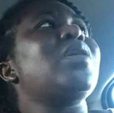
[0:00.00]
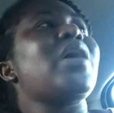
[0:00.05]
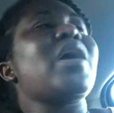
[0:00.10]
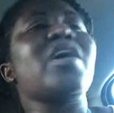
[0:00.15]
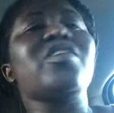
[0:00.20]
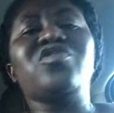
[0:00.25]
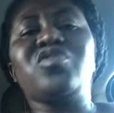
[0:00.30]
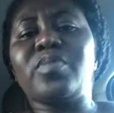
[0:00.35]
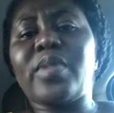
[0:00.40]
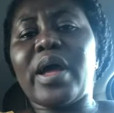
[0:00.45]

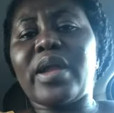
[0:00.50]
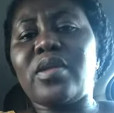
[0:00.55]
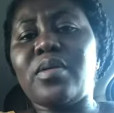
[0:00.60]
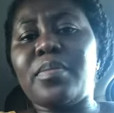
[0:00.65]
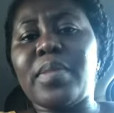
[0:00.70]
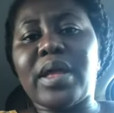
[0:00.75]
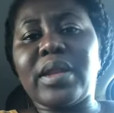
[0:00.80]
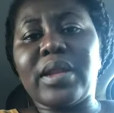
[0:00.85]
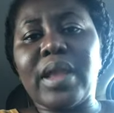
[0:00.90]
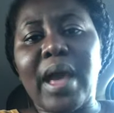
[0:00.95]
a Juma no
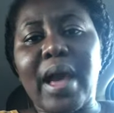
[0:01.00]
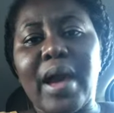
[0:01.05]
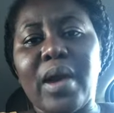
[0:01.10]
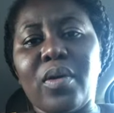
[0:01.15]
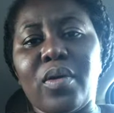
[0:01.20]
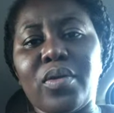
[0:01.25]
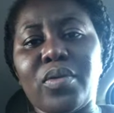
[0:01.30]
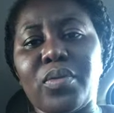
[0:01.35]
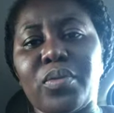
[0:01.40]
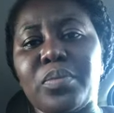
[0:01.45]
bed da
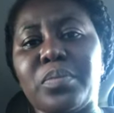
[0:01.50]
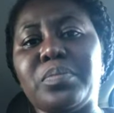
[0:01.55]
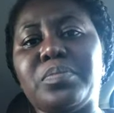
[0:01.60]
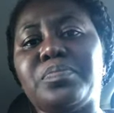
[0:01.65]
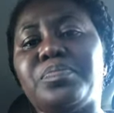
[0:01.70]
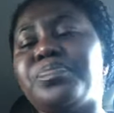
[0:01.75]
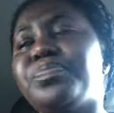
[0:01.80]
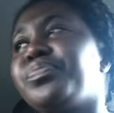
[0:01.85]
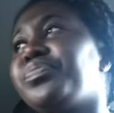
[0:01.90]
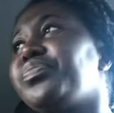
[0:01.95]
honum.
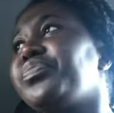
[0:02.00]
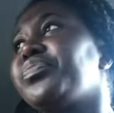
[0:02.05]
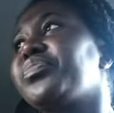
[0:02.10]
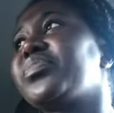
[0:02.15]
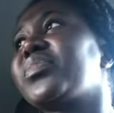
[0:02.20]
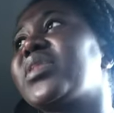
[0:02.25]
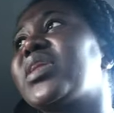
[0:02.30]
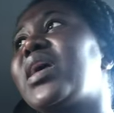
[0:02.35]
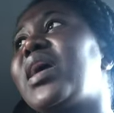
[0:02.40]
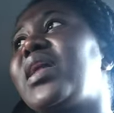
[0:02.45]

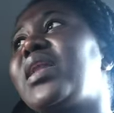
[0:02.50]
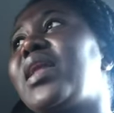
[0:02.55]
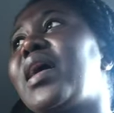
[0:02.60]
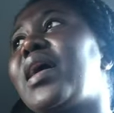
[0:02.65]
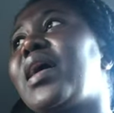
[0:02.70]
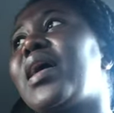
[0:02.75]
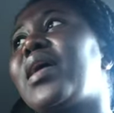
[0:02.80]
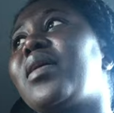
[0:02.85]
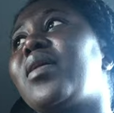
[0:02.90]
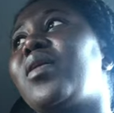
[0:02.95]

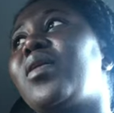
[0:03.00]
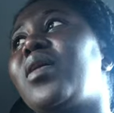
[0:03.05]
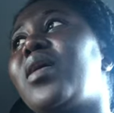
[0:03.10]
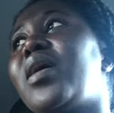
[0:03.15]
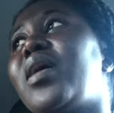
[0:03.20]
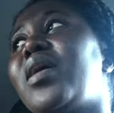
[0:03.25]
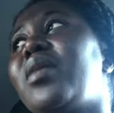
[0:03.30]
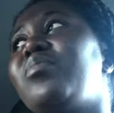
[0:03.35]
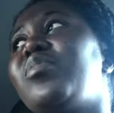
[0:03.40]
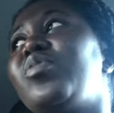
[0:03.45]
And
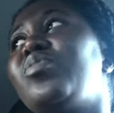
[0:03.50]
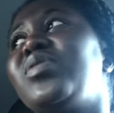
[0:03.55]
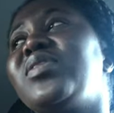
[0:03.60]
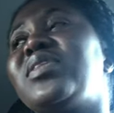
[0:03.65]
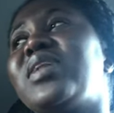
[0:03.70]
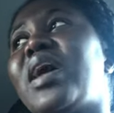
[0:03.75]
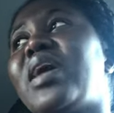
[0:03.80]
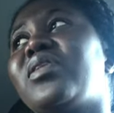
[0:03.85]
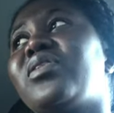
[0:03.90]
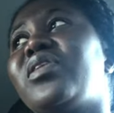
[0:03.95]
I, me
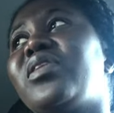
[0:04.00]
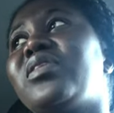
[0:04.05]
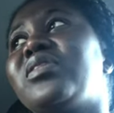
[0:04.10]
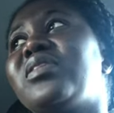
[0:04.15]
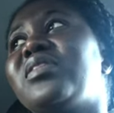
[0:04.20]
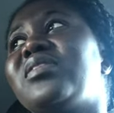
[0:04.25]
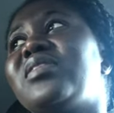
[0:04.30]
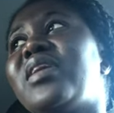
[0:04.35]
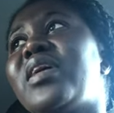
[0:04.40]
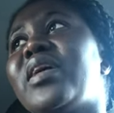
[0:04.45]
boost our girl,
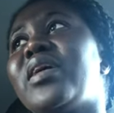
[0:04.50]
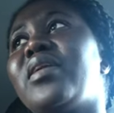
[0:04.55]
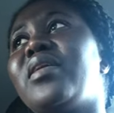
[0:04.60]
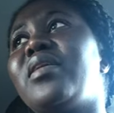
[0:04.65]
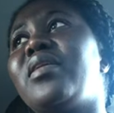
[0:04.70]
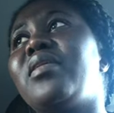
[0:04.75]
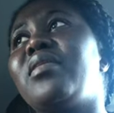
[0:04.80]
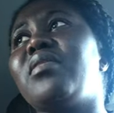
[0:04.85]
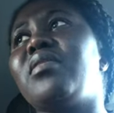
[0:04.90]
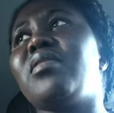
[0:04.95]
and say,
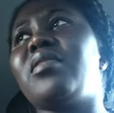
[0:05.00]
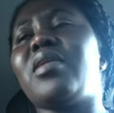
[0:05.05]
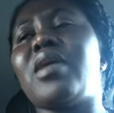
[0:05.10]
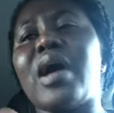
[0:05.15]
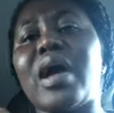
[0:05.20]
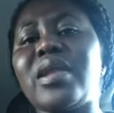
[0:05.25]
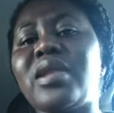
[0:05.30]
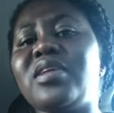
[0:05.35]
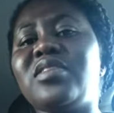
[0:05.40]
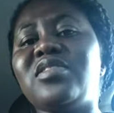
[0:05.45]

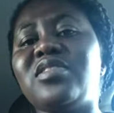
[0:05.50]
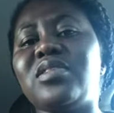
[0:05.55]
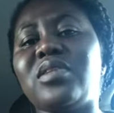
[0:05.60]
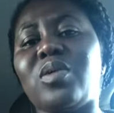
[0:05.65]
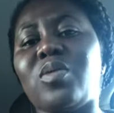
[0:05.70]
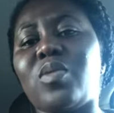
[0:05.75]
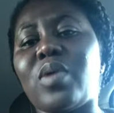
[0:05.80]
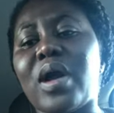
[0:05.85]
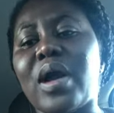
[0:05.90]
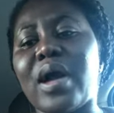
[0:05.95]
I didn't see
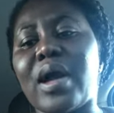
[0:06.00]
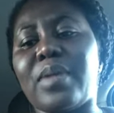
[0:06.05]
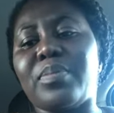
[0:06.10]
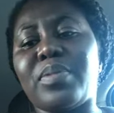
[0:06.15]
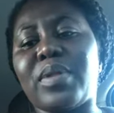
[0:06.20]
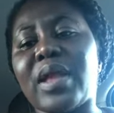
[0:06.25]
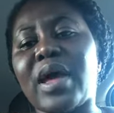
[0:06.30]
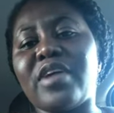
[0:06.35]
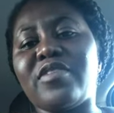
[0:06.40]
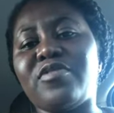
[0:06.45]
no one
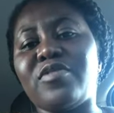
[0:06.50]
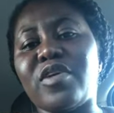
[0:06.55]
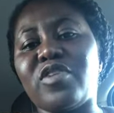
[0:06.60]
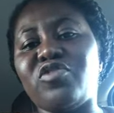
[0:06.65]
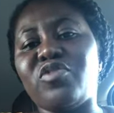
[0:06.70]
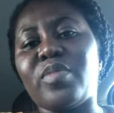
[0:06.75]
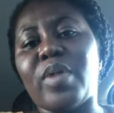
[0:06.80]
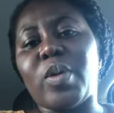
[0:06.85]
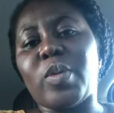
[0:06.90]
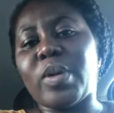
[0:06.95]
apply for a
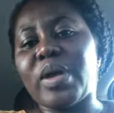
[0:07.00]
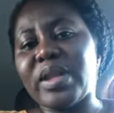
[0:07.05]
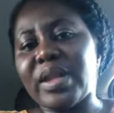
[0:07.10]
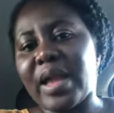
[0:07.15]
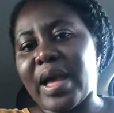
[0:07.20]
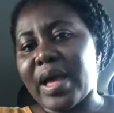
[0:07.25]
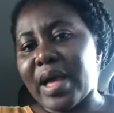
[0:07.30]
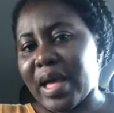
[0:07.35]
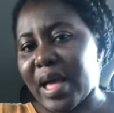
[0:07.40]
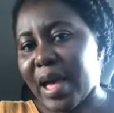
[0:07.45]
juma
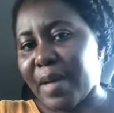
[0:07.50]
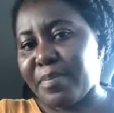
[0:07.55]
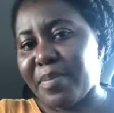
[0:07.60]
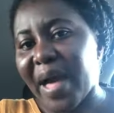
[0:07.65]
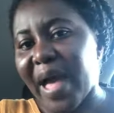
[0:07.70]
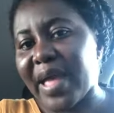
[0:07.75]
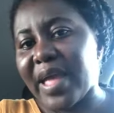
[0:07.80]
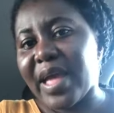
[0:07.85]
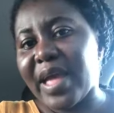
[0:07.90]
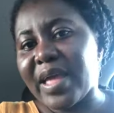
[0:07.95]
wina. A
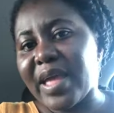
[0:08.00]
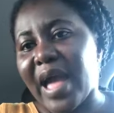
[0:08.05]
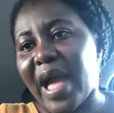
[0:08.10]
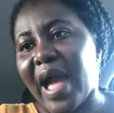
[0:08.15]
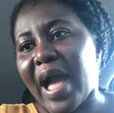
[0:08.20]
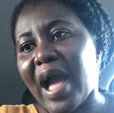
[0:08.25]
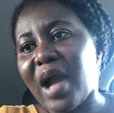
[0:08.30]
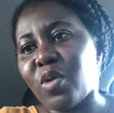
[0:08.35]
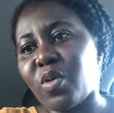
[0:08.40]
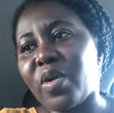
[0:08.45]
baye
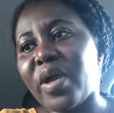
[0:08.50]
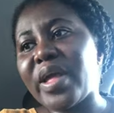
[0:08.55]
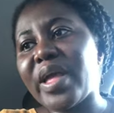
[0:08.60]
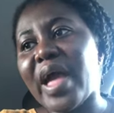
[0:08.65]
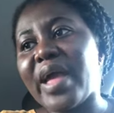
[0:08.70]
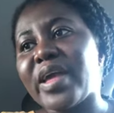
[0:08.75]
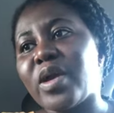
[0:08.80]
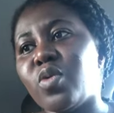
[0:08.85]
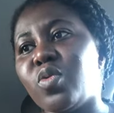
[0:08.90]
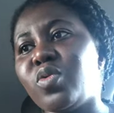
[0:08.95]
ya, a
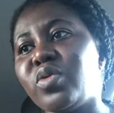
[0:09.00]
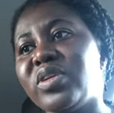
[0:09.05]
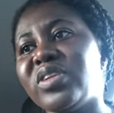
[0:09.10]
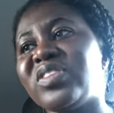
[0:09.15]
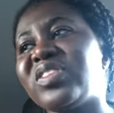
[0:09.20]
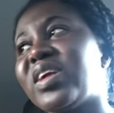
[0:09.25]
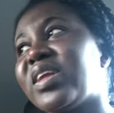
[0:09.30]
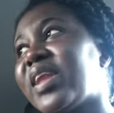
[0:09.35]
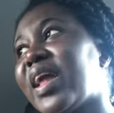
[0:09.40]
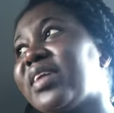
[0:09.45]
kreya ye
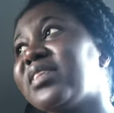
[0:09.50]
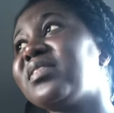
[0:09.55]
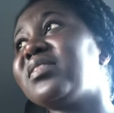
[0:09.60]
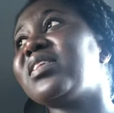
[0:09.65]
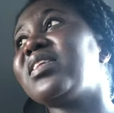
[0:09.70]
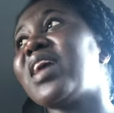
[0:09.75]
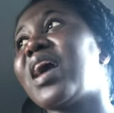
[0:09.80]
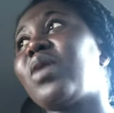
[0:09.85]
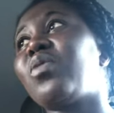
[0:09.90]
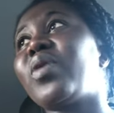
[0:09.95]
huni sen and
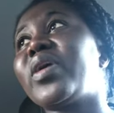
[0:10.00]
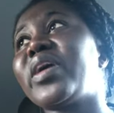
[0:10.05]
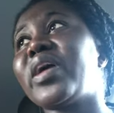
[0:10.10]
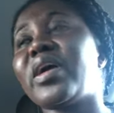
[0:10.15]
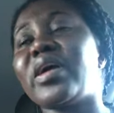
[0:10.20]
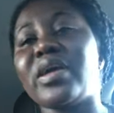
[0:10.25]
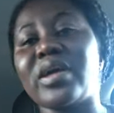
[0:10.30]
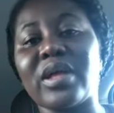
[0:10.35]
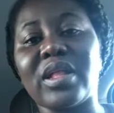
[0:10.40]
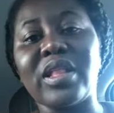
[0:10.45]
sing
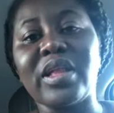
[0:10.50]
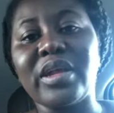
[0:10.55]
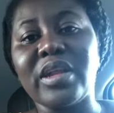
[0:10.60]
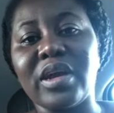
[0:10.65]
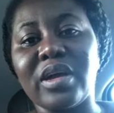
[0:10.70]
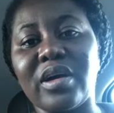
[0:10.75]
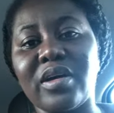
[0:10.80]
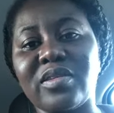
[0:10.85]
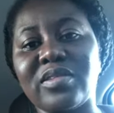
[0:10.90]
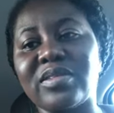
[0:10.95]
away
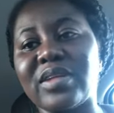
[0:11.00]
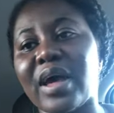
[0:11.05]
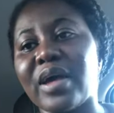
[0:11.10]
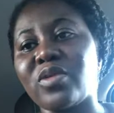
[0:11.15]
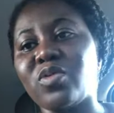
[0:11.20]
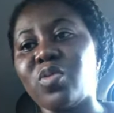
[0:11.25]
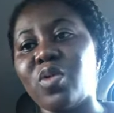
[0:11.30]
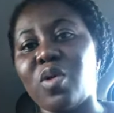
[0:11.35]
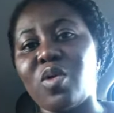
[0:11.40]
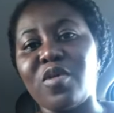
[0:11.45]
clinicals. I
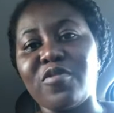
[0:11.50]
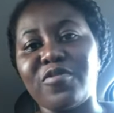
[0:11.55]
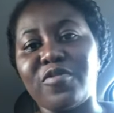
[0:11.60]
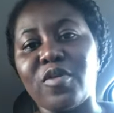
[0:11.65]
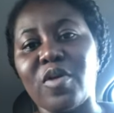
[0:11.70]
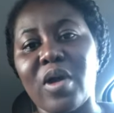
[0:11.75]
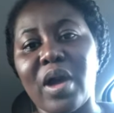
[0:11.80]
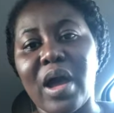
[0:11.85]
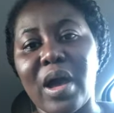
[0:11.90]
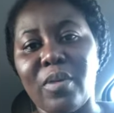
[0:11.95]
knew our
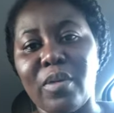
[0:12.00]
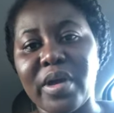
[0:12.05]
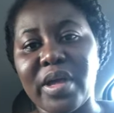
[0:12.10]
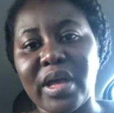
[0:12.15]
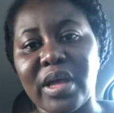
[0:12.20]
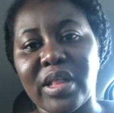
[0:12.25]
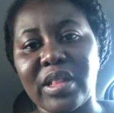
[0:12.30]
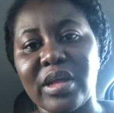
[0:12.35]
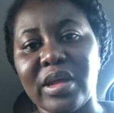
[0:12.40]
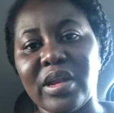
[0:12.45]
floor
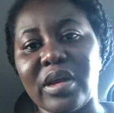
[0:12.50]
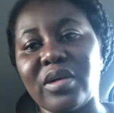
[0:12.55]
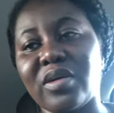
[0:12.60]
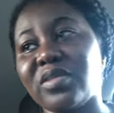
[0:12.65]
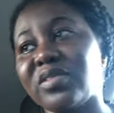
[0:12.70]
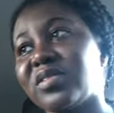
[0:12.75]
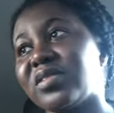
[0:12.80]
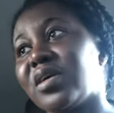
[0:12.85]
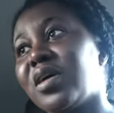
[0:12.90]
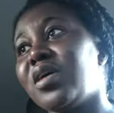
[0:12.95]
away
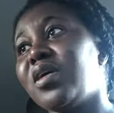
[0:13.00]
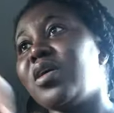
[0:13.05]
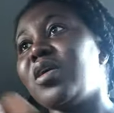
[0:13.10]
clinicals.